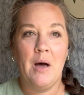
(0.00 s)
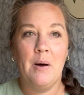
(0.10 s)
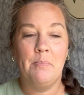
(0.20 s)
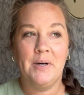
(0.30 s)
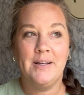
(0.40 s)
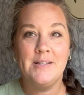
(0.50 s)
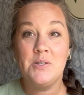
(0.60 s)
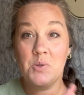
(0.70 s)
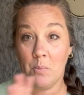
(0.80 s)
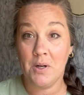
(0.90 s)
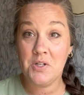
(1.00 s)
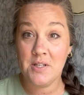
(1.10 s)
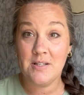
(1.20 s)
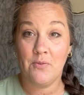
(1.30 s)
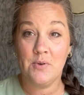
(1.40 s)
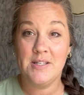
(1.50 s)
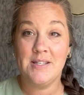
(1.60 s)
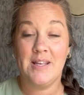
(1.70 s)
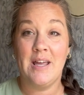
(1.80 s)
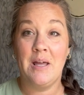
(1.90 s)
But so much of the stuff was the
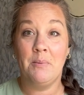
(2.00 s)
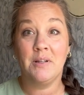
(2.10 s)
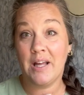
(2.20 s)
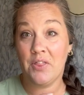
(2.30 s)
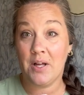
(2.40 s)
same, like the